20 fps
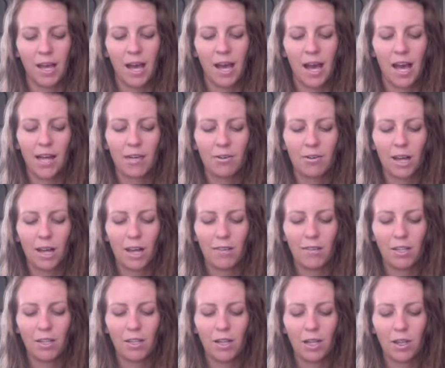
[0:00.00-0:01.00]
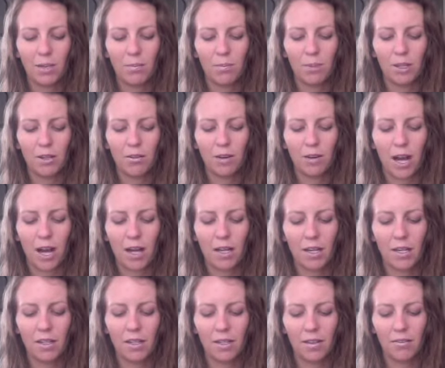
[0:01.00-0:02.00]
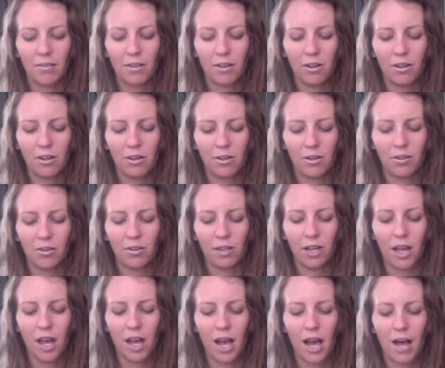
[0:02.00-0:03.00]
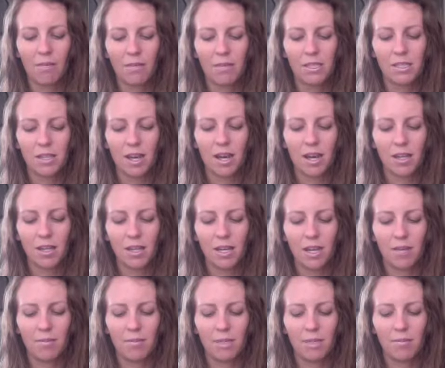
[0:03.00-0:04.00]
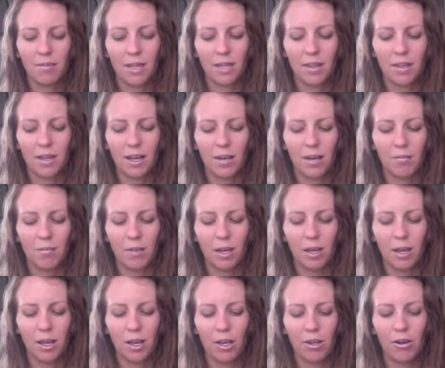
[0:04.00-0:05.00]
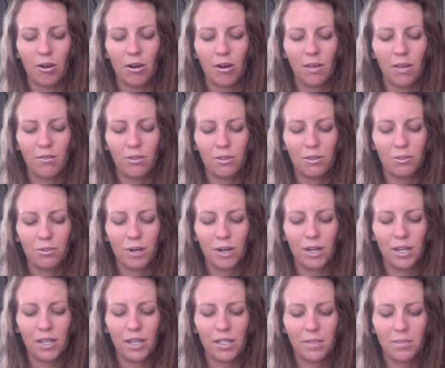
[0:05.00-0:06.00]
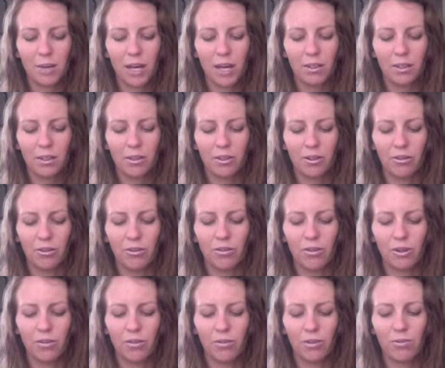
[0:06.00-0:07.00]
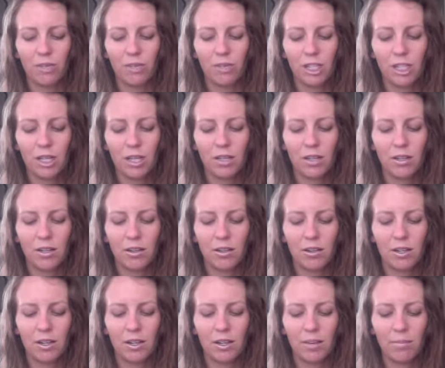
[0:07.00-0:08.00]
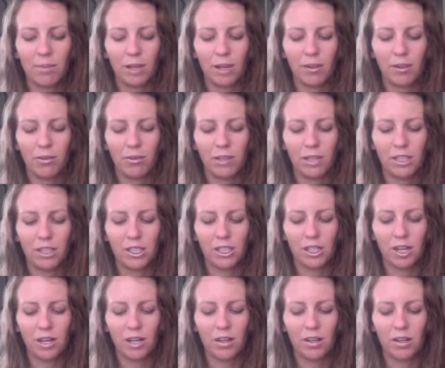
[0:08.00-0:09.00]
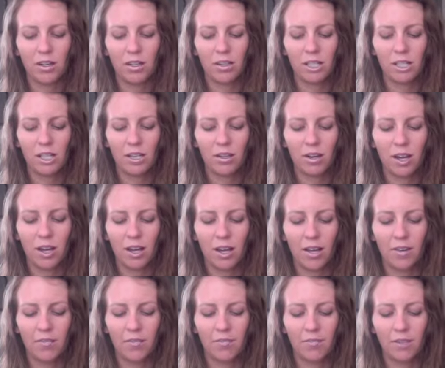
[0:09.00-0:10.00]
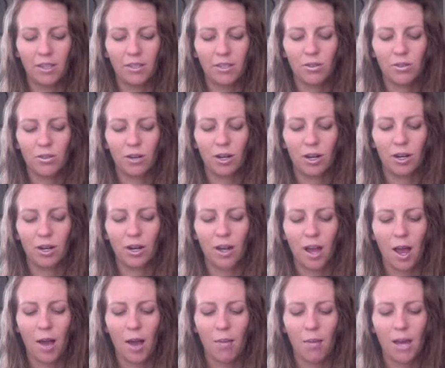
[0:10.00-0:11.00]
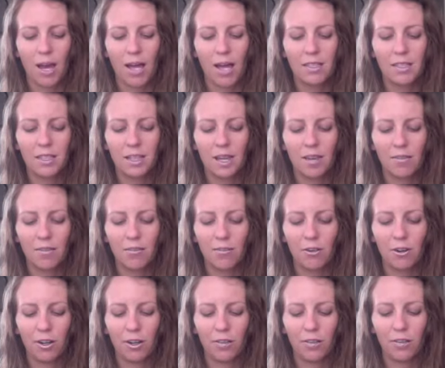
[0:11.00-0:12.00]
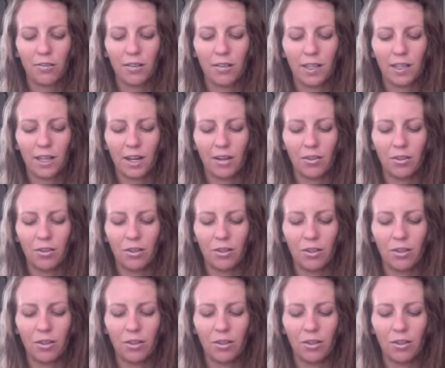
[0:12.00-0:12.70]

On arrival at the big rock in Gibeon, Amasa came to meet them. Yoav was wearing his battle clothes, over which he had girded a belt with a sheathead sword, but as he came forward, it fell out.